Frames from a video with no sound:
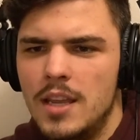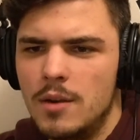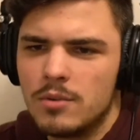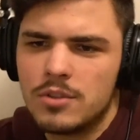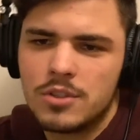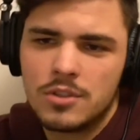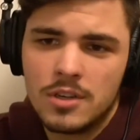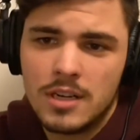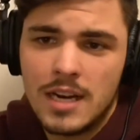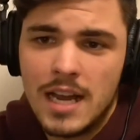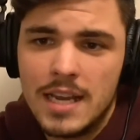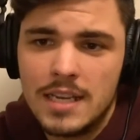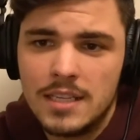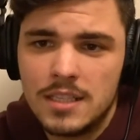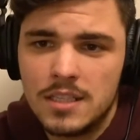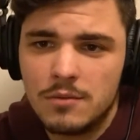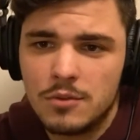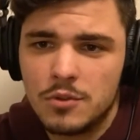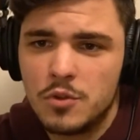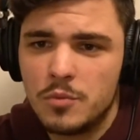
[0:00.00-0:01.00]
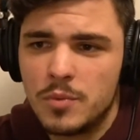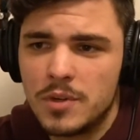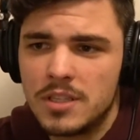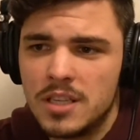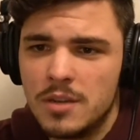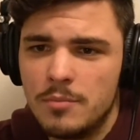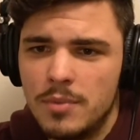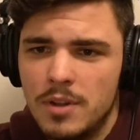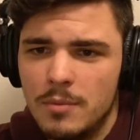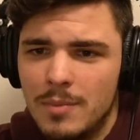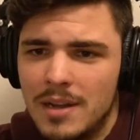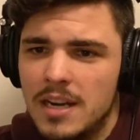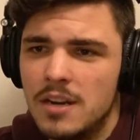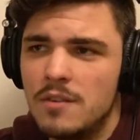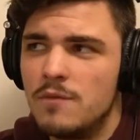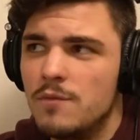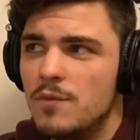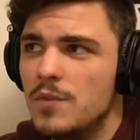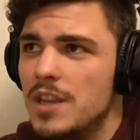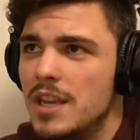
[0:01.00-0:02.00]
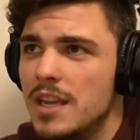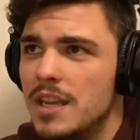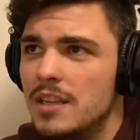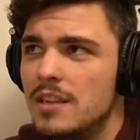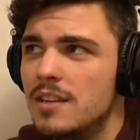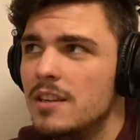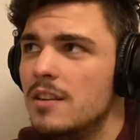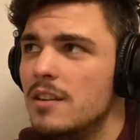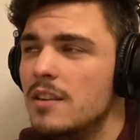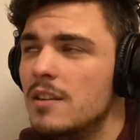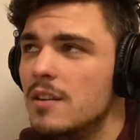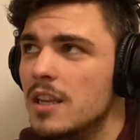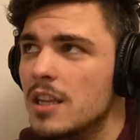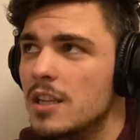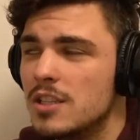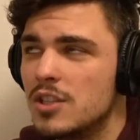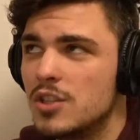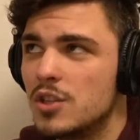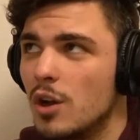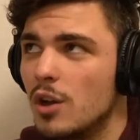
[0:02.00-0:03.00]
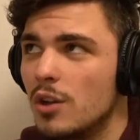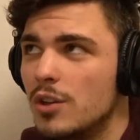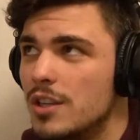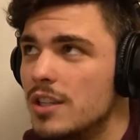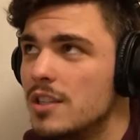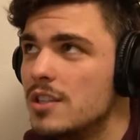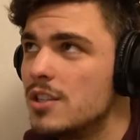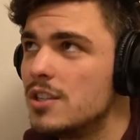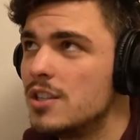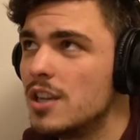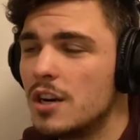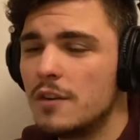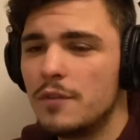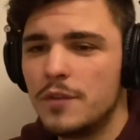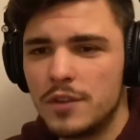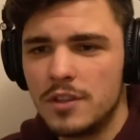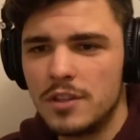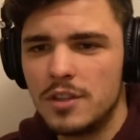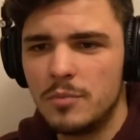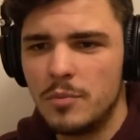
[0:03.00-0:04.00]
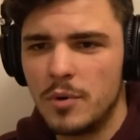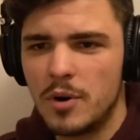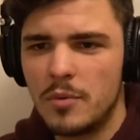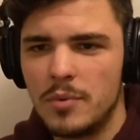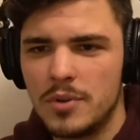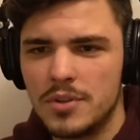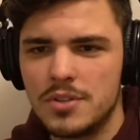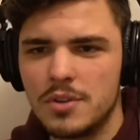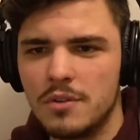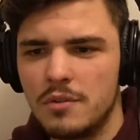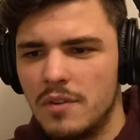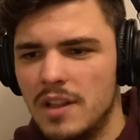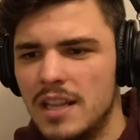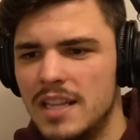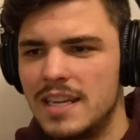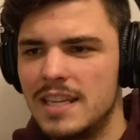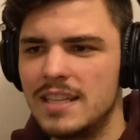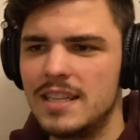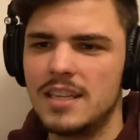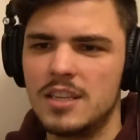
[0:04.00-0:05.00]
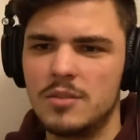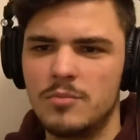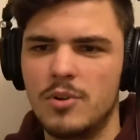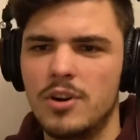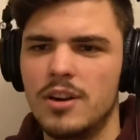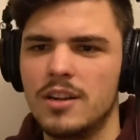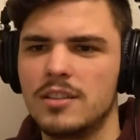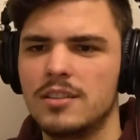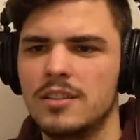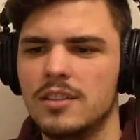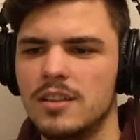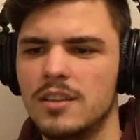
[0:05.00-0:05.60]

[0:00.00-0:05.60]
It was not nice. It was super simple, but it served the purpose of validating the product.